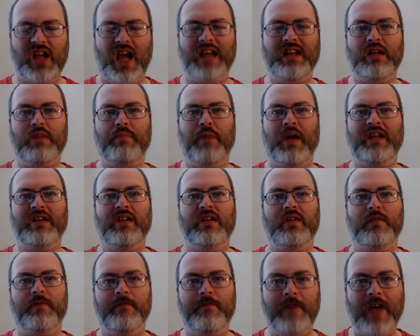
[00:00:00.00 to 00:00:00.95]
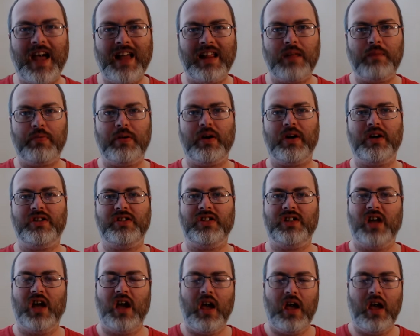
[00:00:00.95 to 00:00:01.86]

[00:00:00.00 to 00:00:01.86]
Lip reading: independent developers.